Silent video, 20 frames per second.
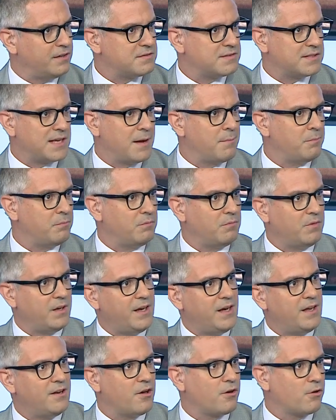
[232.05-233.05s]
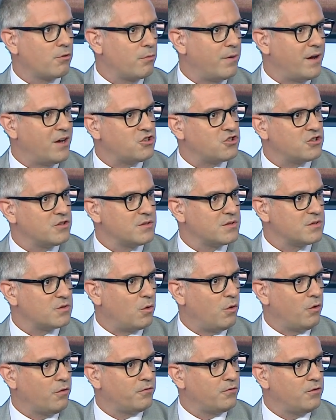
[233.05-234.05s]
some
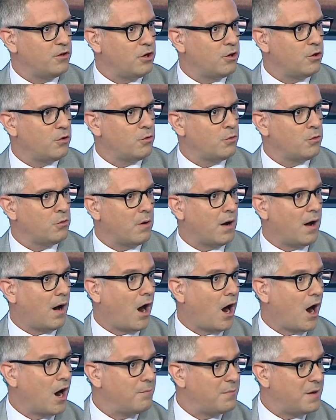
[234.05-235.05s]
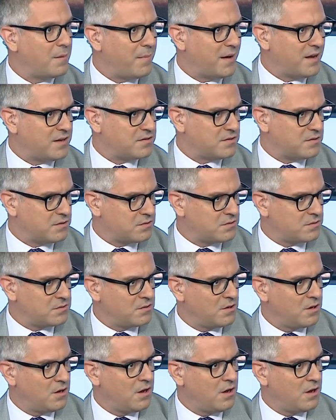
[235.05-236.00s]
inaugurations of new army bases,